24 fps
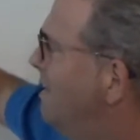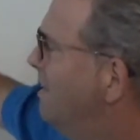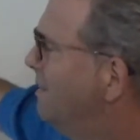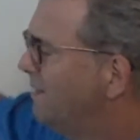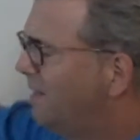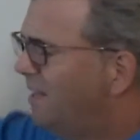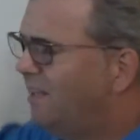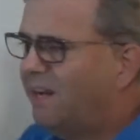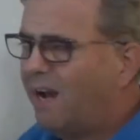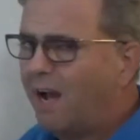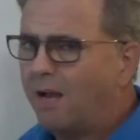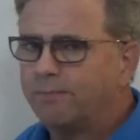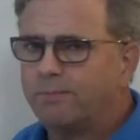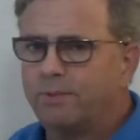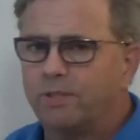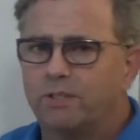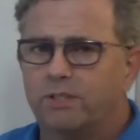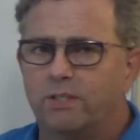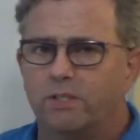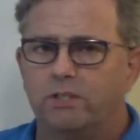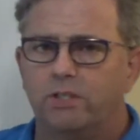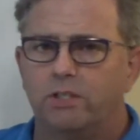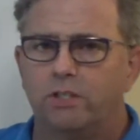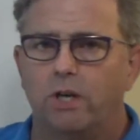the
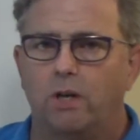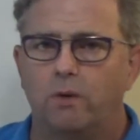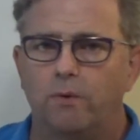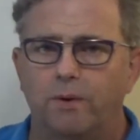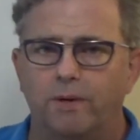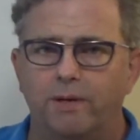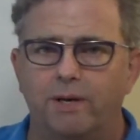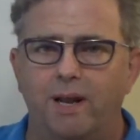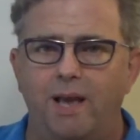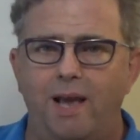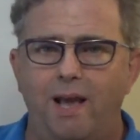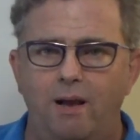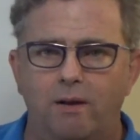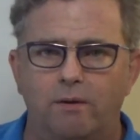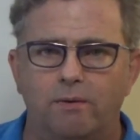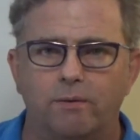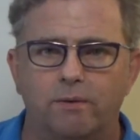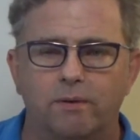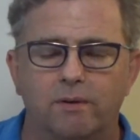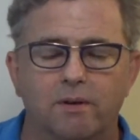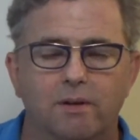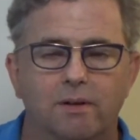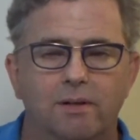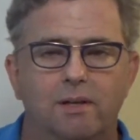object is slowing
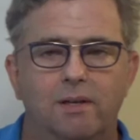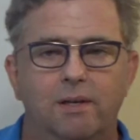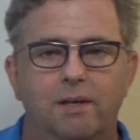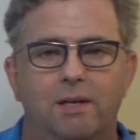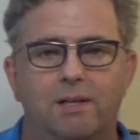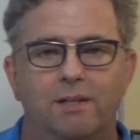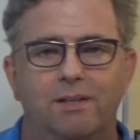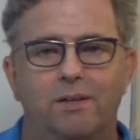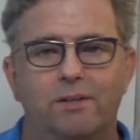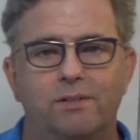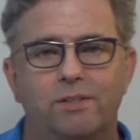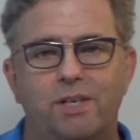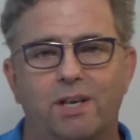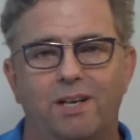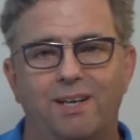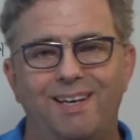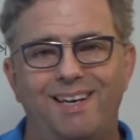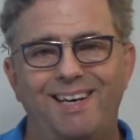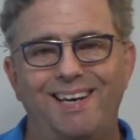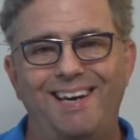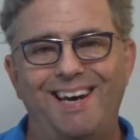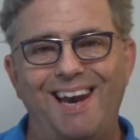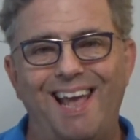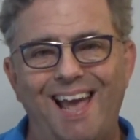down. There's a
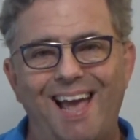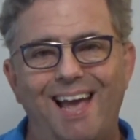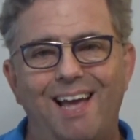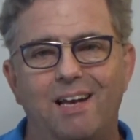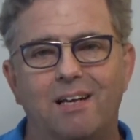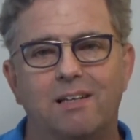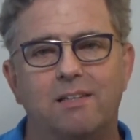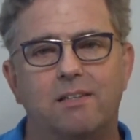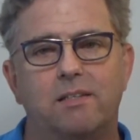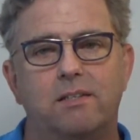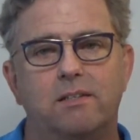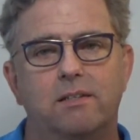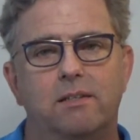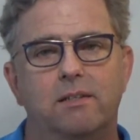net